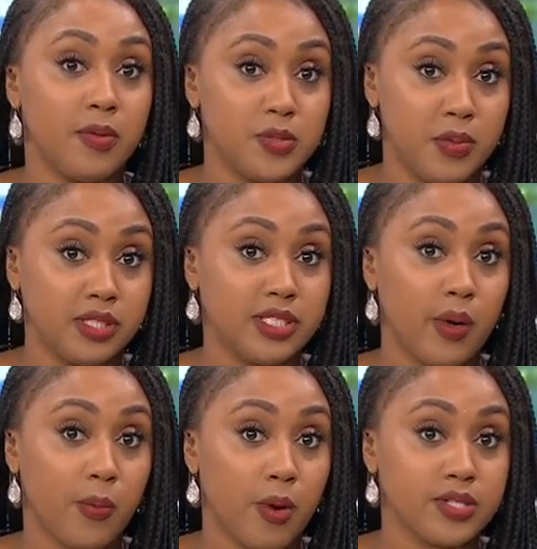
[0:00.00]
its
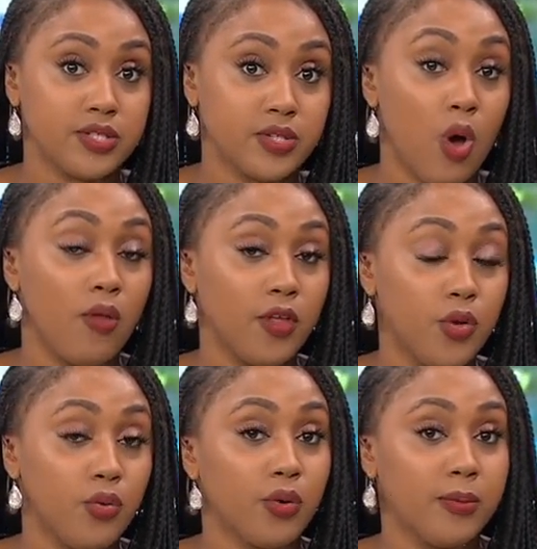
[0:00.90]
military presence on the
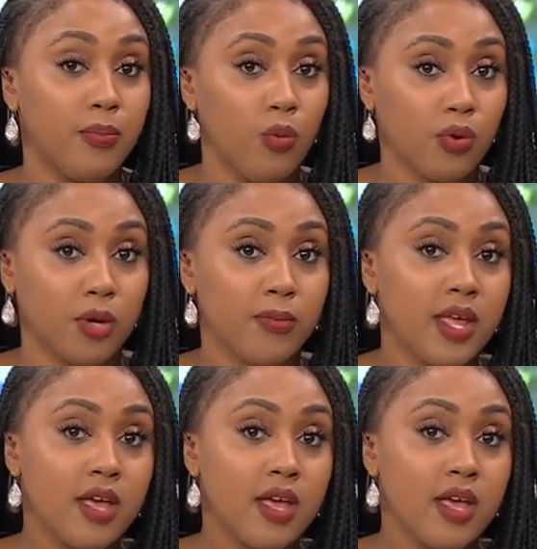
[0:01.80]
Ukraine border.